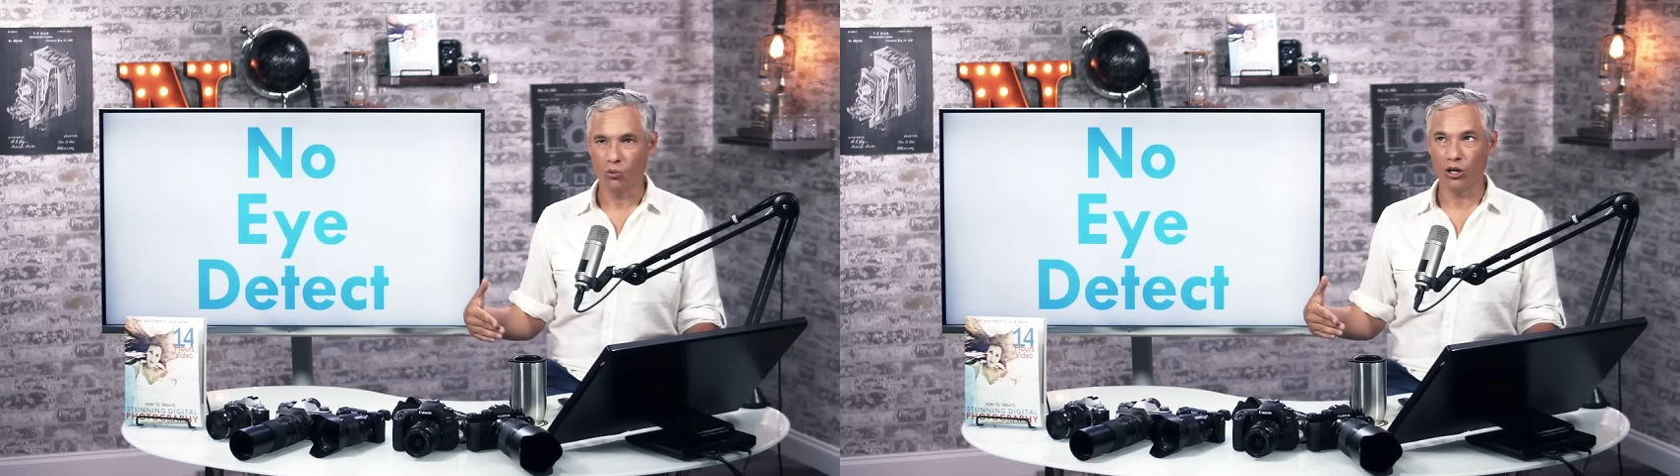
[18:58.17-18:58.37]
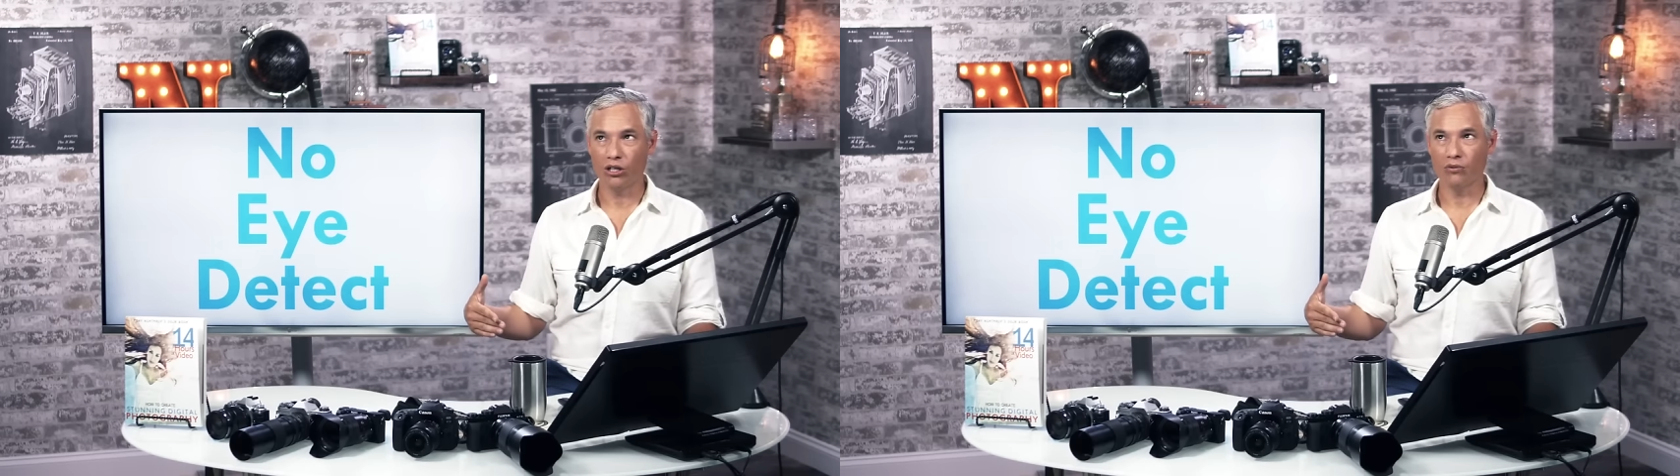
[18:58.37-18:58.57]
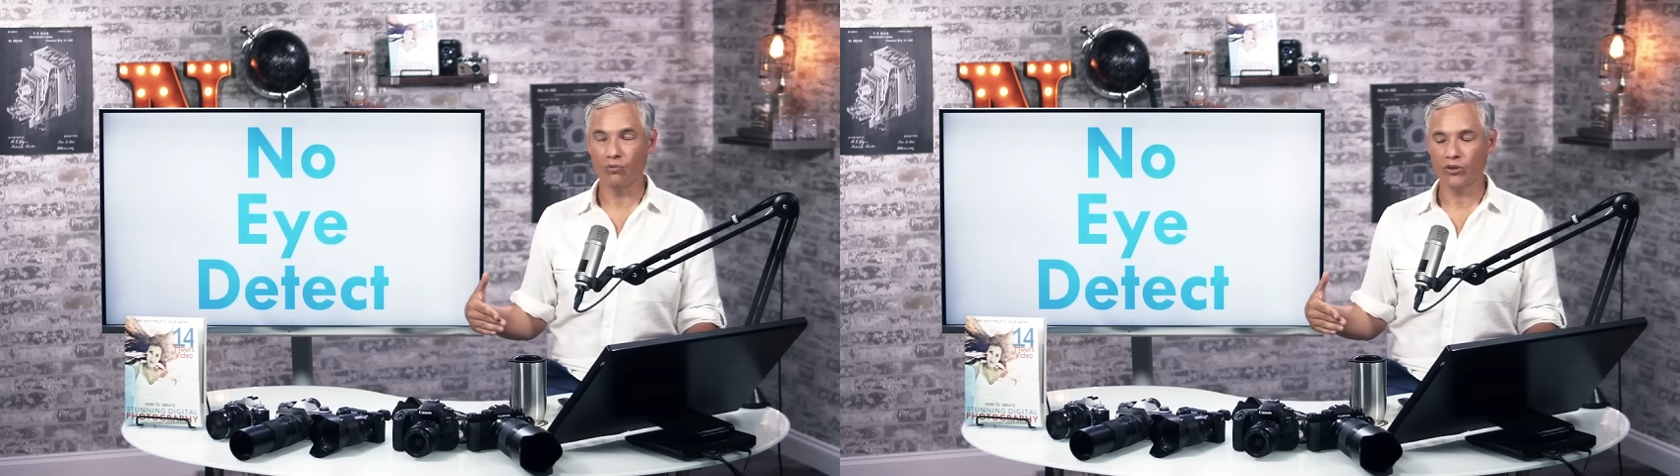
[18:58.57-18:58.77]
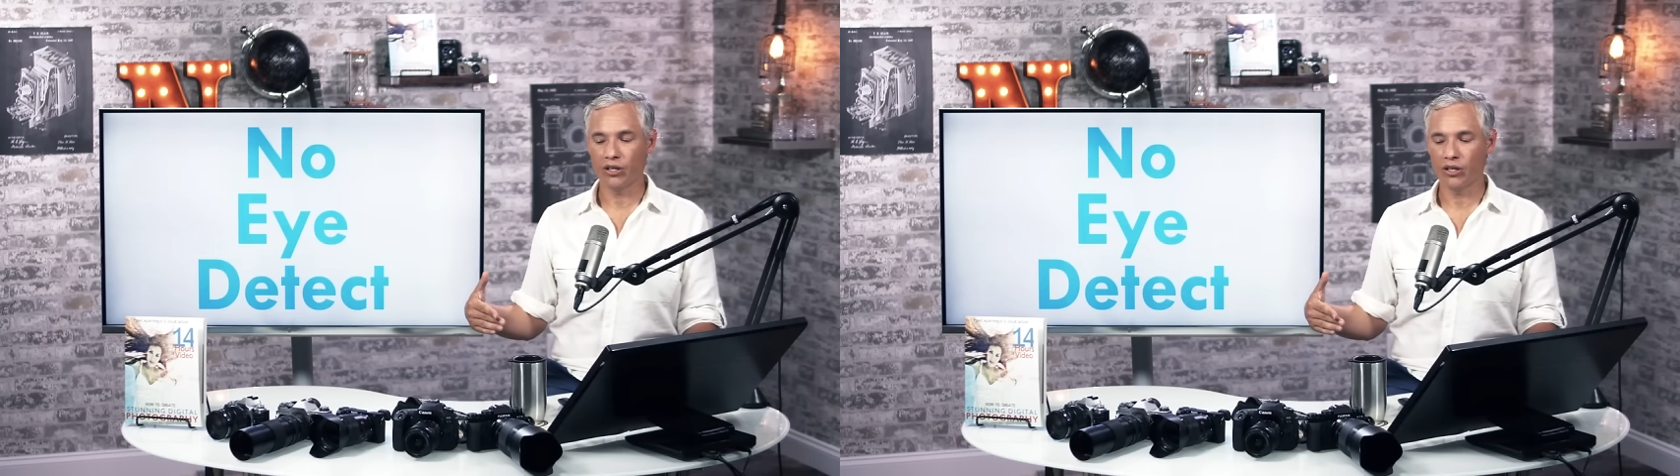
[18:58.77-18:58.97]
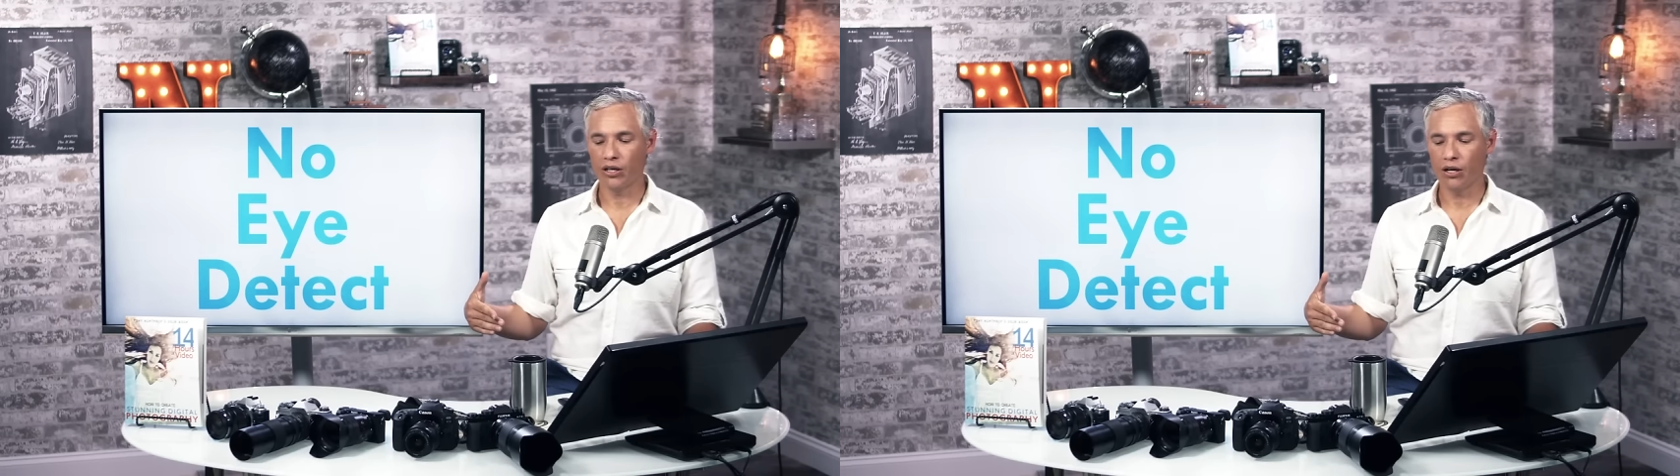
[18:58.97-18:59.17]
Well,
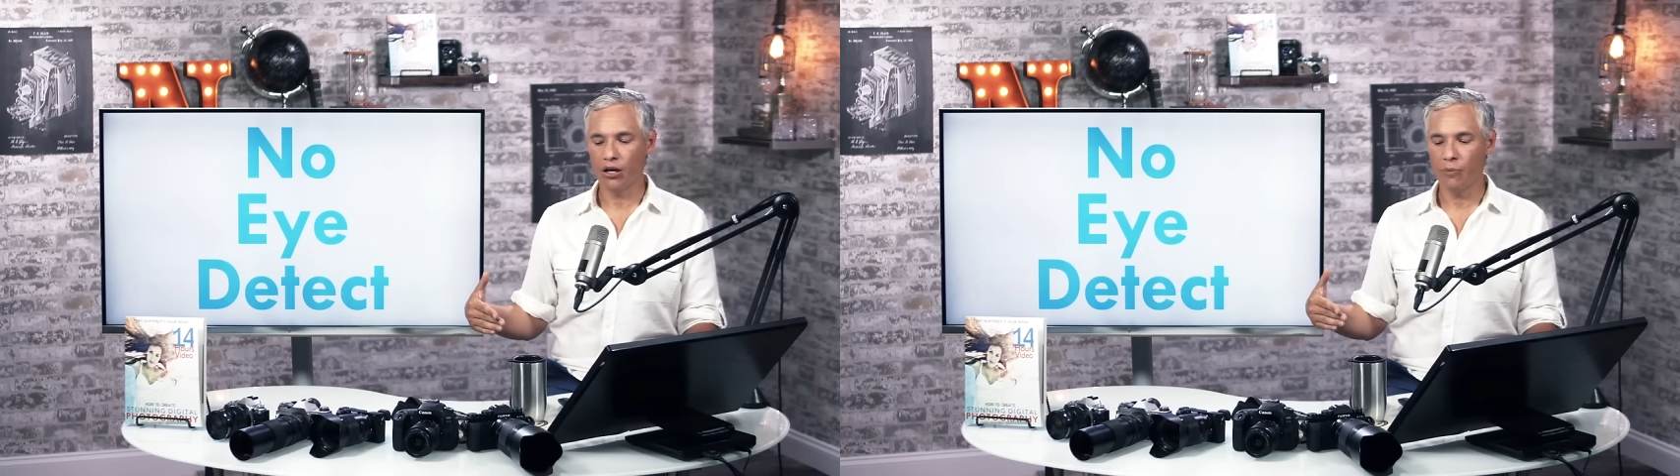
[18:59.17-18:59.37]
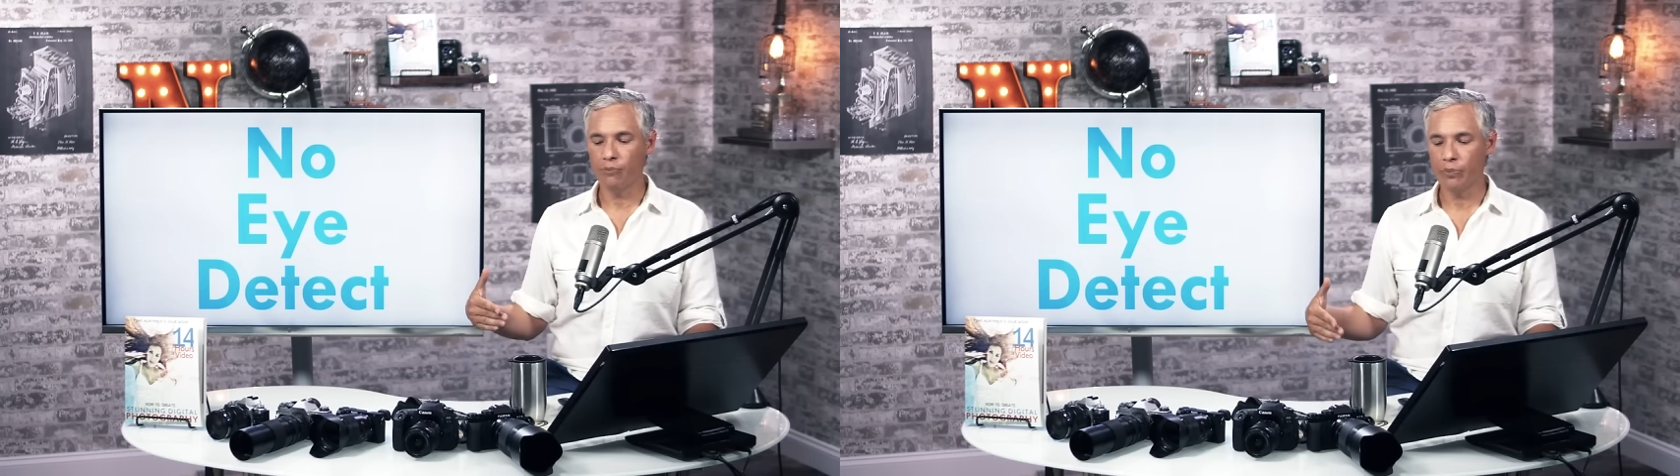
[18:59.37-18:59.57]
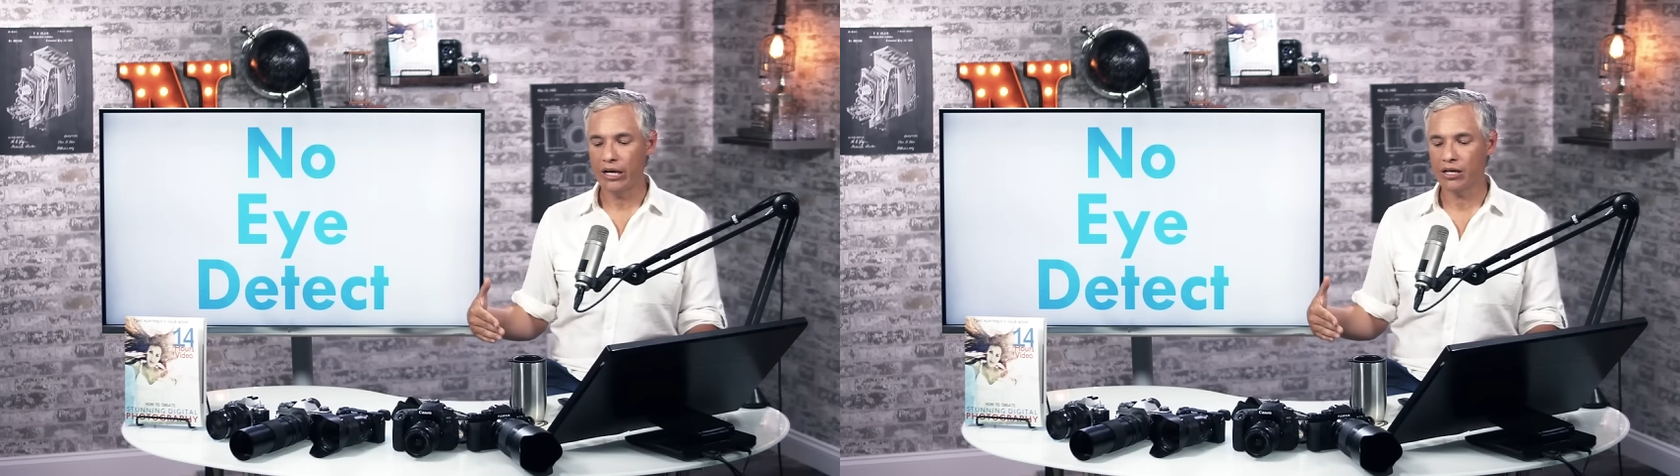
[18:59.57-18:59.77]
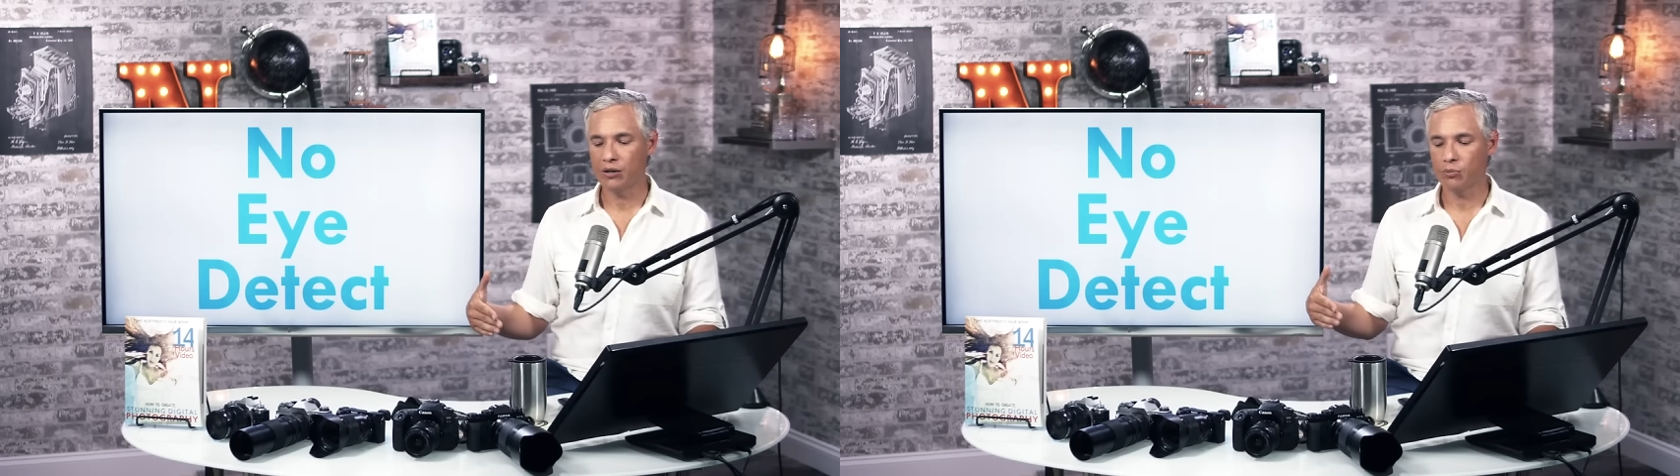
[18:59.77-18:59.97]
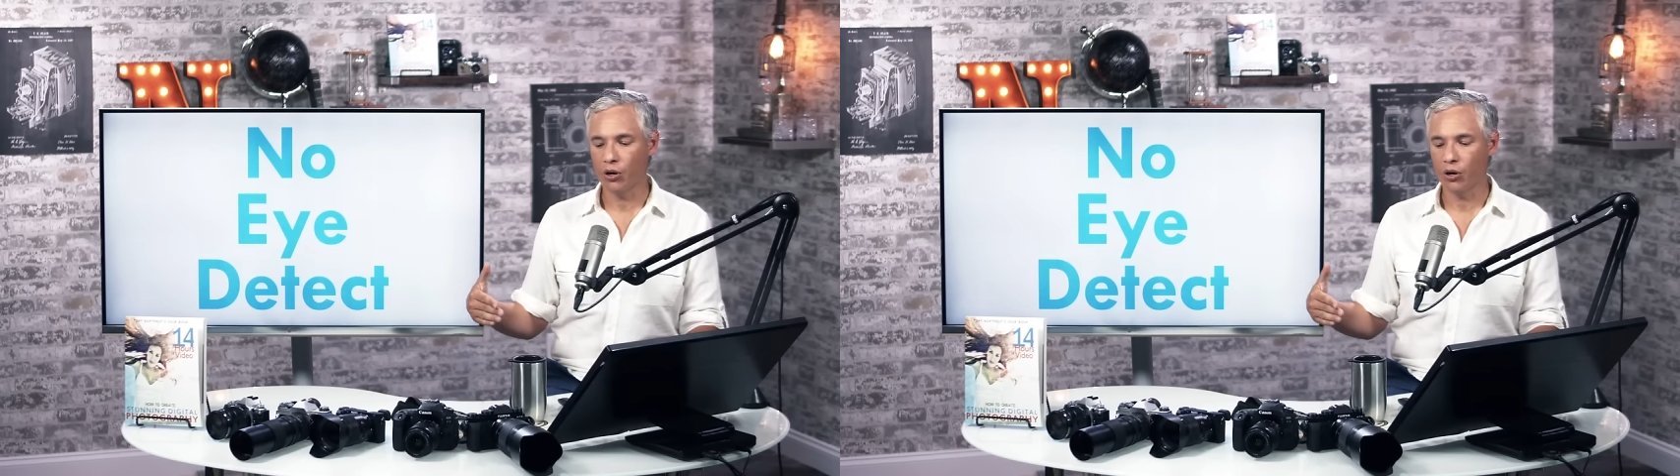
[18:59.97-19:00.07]
a, a big